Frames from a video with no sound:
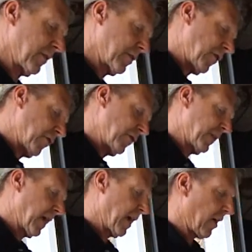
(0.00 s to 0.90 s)

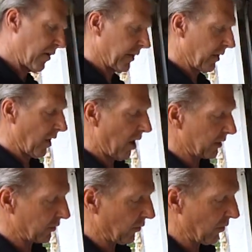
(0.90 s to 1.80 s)
turned down and
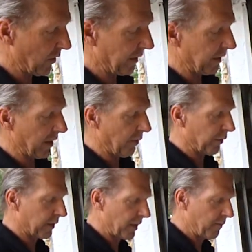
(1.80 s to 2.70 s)
locked on, and that
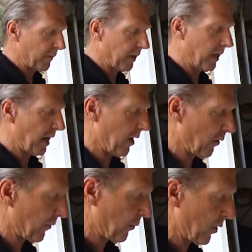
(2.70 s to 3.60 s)
would keep any
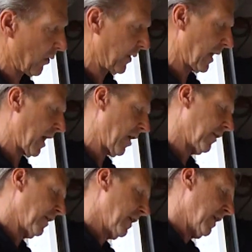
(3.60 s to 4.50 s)
air from coming
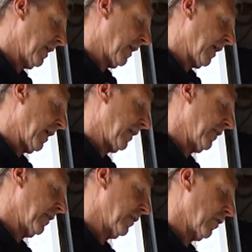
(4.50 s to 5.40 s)
out.
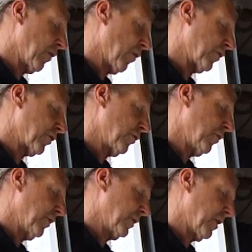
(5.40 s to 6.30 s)
And then of course you
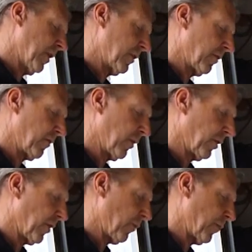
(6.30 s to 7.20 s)
would, to
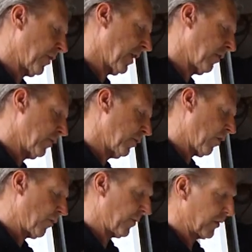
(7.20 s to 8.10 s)
fill it up with air, you would
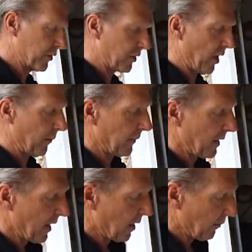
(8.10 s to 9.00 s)
open this up.
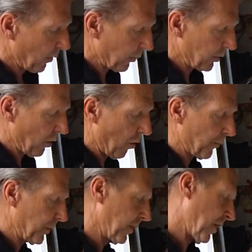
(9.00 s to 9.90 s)
But when you
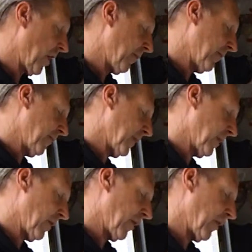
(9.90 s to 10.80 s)
opened it up,
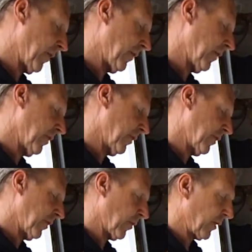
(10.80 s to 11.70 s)

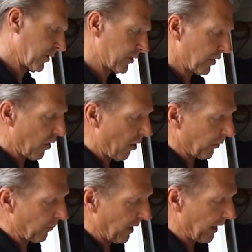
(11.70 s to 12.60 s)
there is an
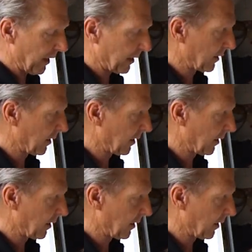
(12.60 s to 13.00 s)
automatic